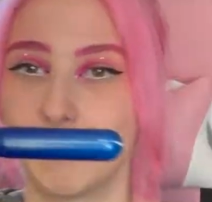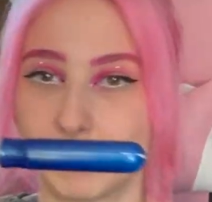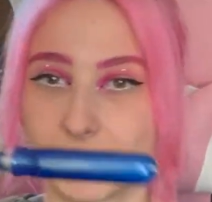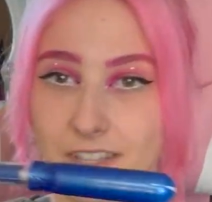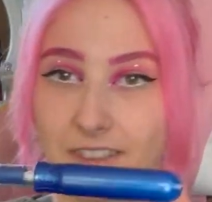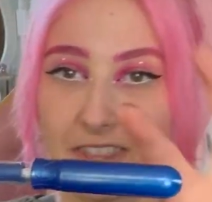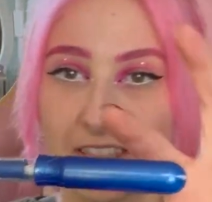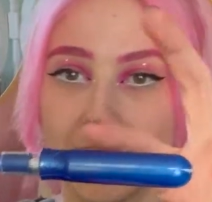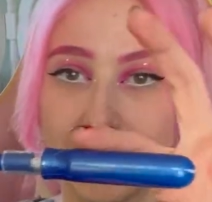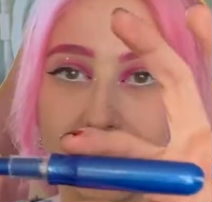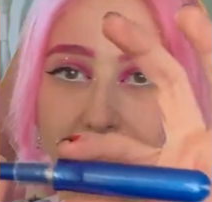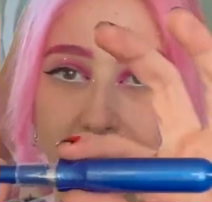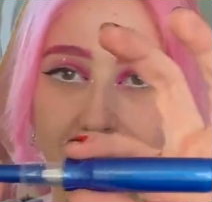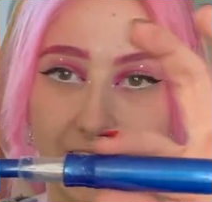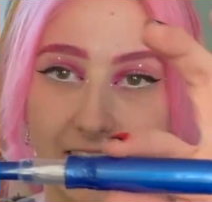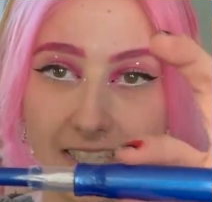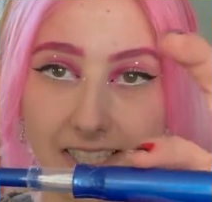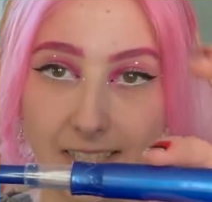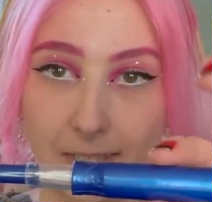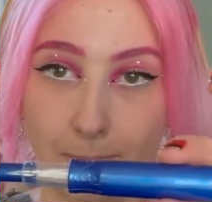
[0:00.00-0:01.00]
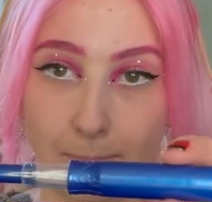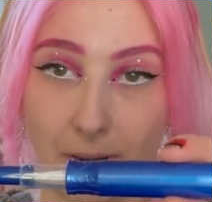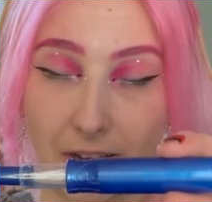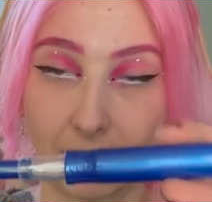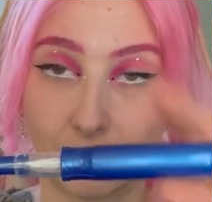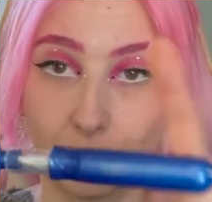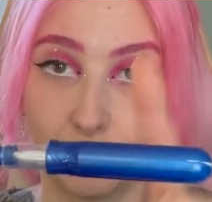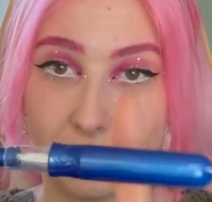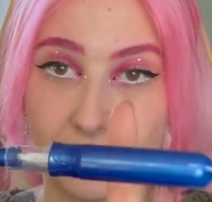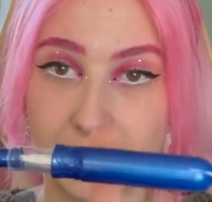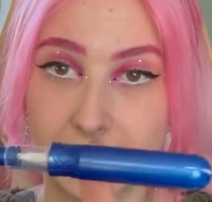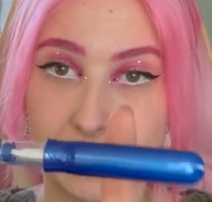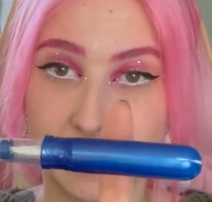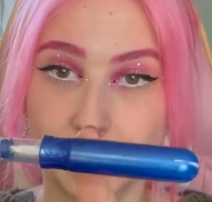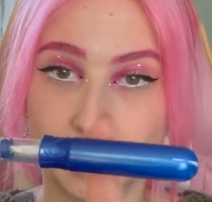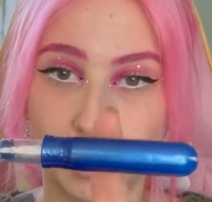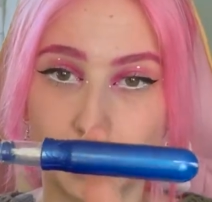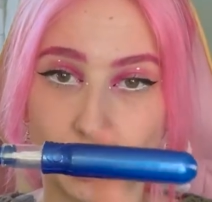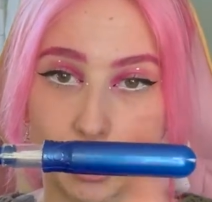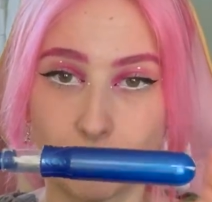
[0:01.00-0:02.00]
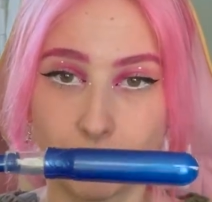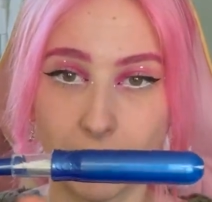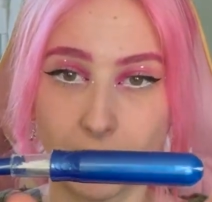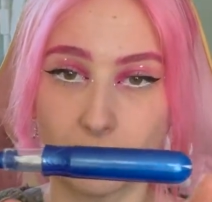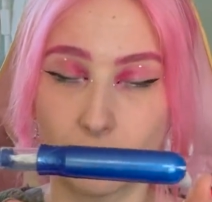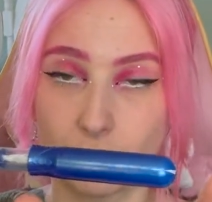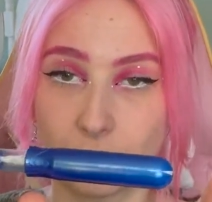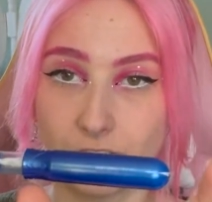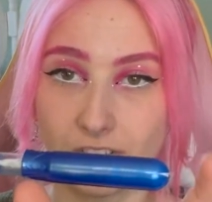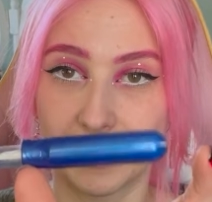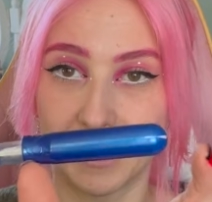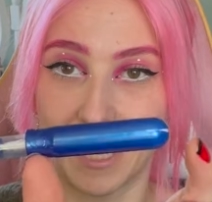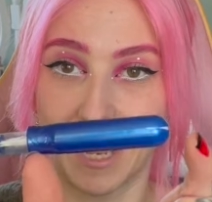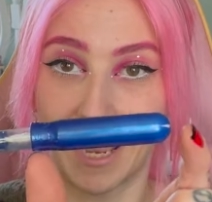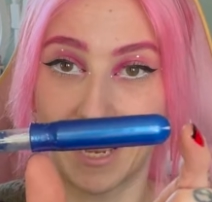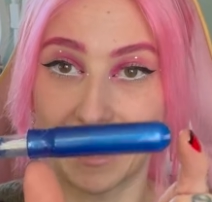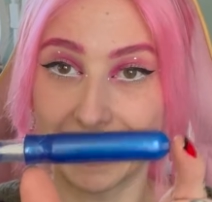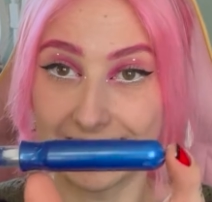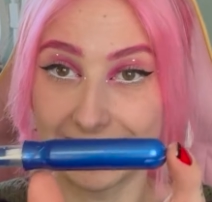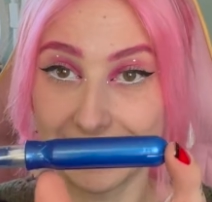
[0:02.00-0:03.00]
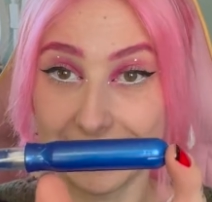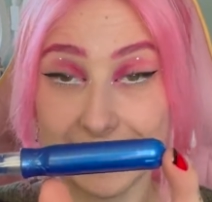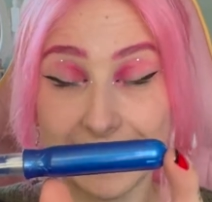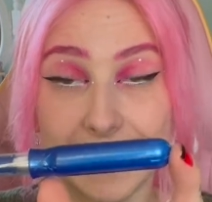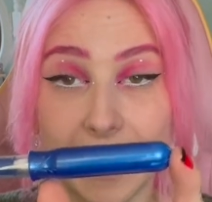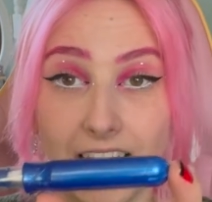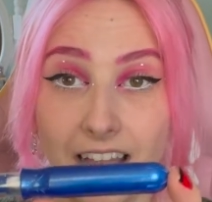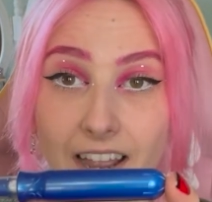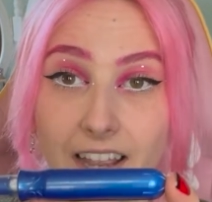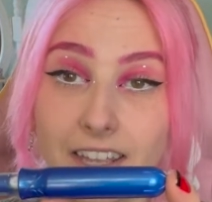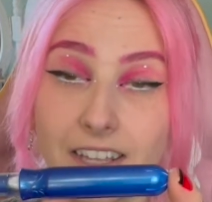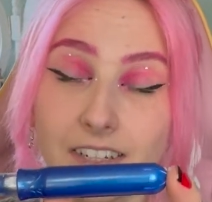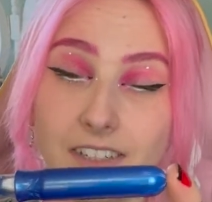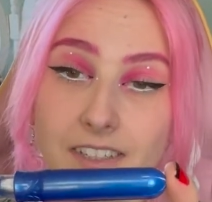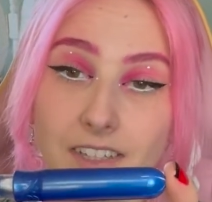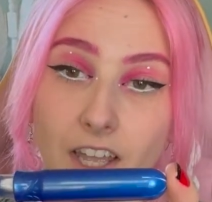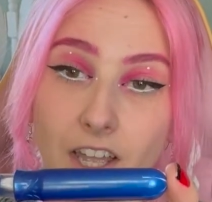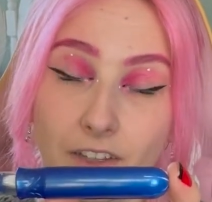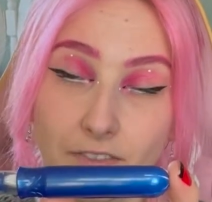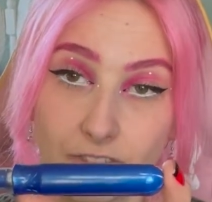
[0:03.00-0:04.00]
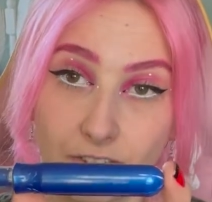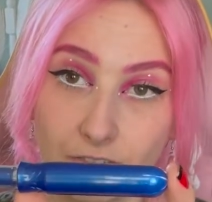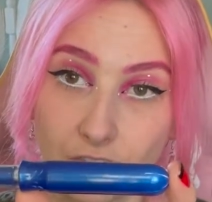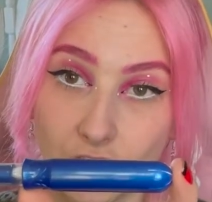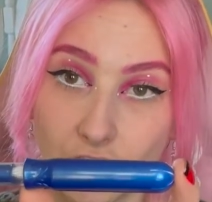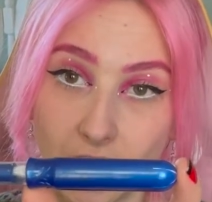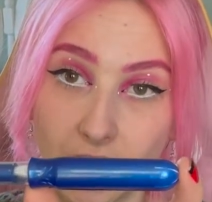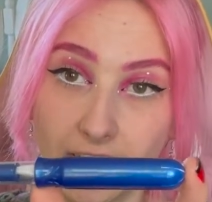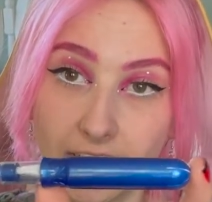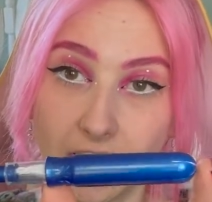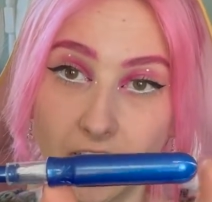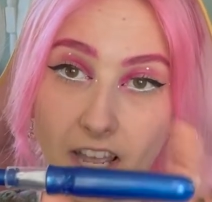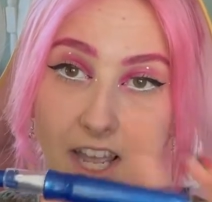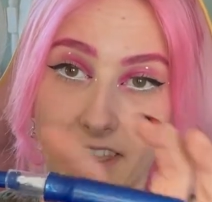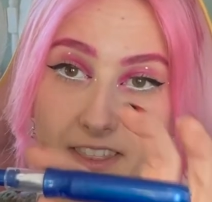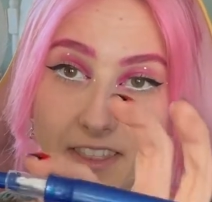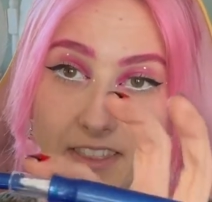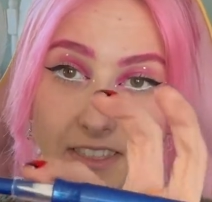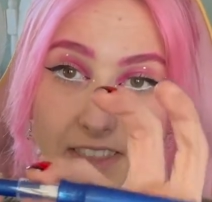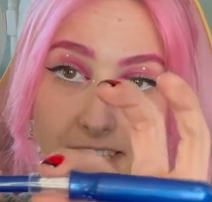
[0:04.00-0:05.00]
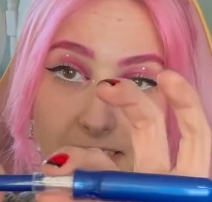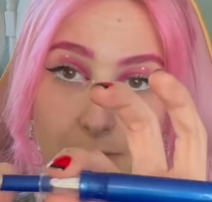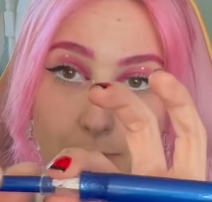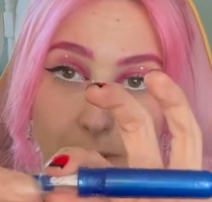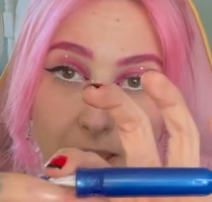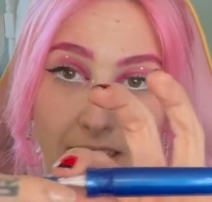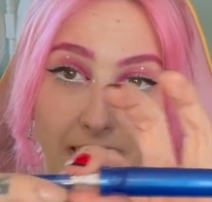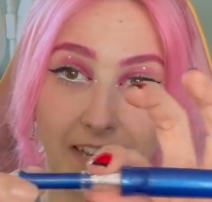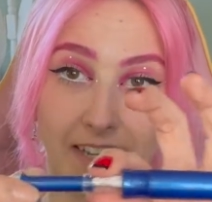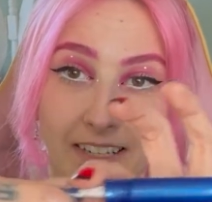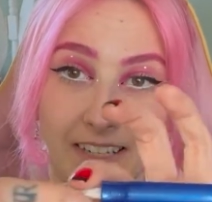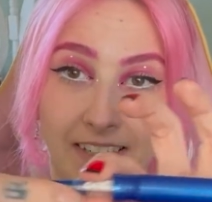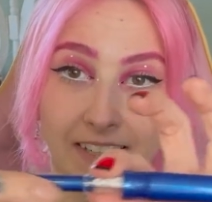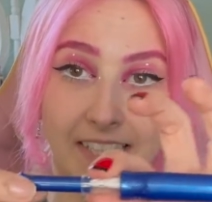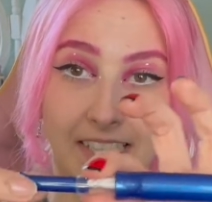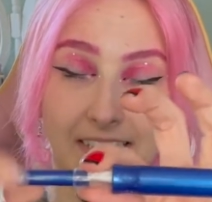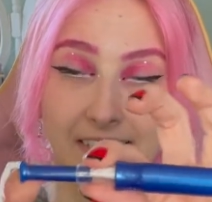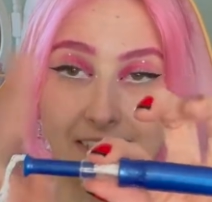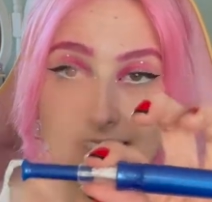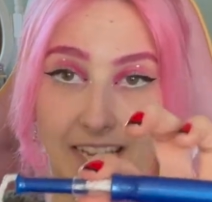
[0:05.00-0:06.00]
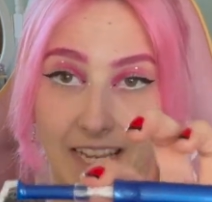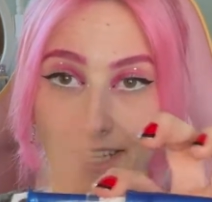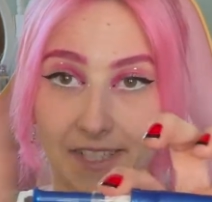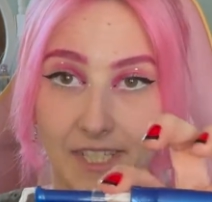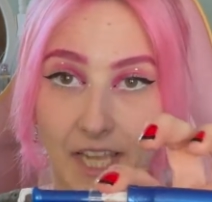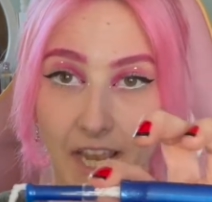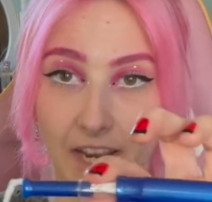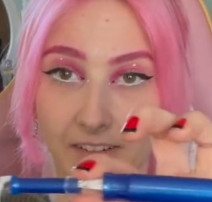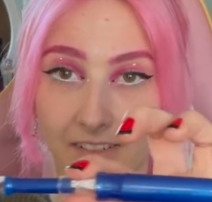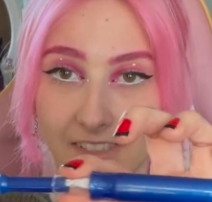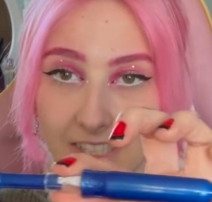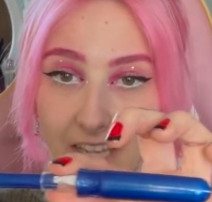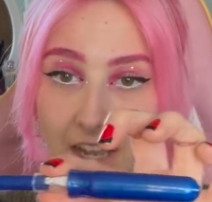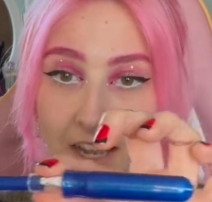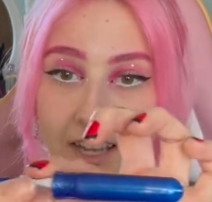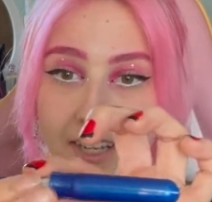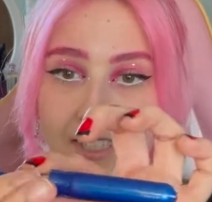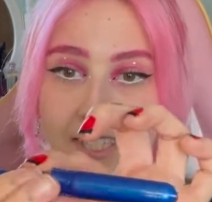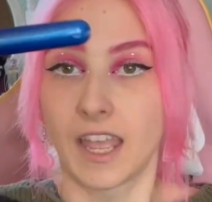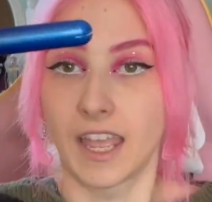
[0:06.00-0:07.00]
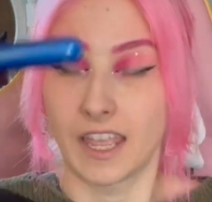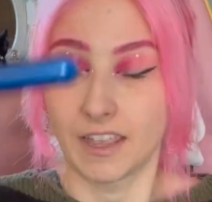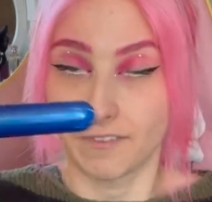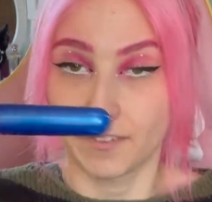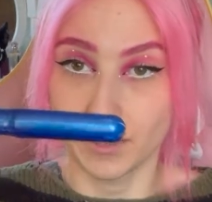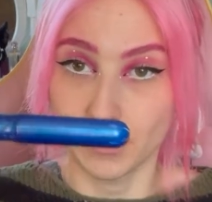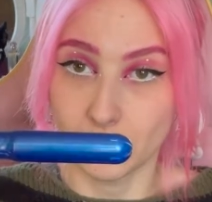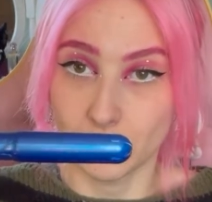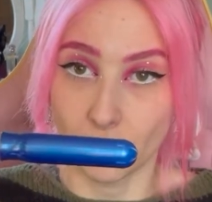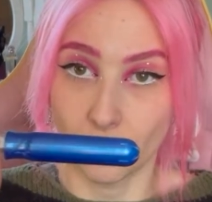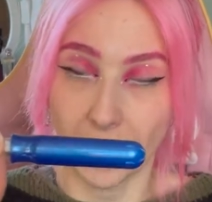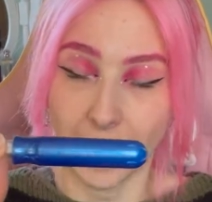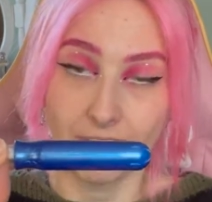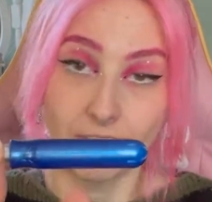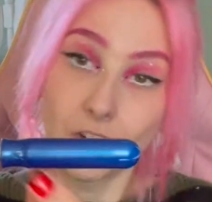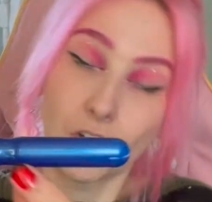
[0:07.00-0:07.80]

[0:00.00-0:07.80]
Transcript: So this is the barrel, this is the tube that goes inside of the vagina, and then this bit stays outside. If you don't have a